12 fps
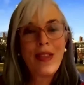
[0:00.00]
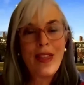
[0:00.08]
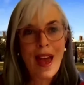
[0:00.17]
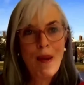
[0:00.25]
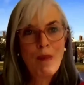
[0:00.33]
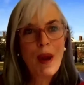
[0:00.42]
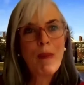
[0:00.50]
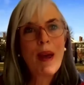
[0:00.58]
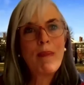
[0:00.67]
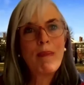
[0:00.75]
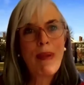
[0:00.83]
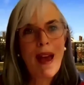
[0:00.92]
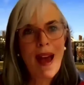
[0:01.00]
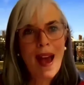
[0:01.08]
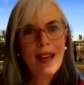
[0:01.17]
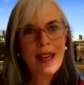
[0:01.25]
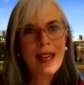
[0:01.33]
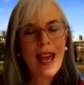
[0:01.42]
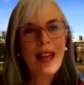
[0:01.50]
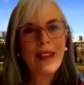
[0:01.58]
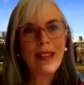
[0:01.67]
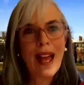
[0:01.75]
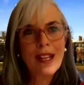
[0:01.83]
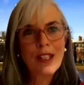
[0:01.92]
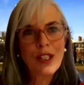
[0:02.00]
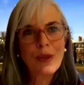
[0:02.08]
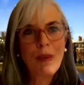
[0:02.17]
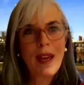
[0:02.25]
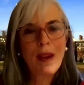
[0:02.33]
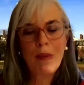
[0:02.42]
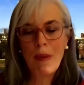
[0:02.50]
Then we went back, and last week